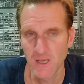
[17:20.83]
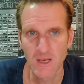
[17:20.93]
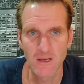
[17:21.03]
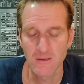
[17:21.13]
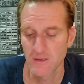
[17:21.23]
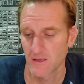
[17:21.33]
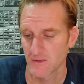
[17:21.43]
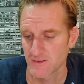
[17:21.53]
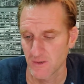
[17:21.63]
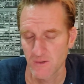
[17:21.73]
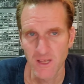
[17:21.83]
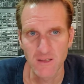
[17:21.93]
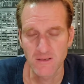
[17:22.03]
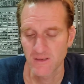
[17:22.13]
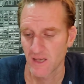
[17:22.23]
Yeah.
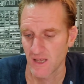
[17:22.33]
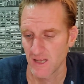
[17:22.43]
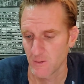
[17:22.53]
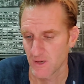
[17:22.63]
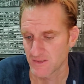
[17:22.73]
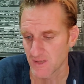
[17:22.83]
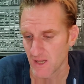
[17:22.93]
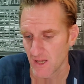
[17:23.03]
Anyways.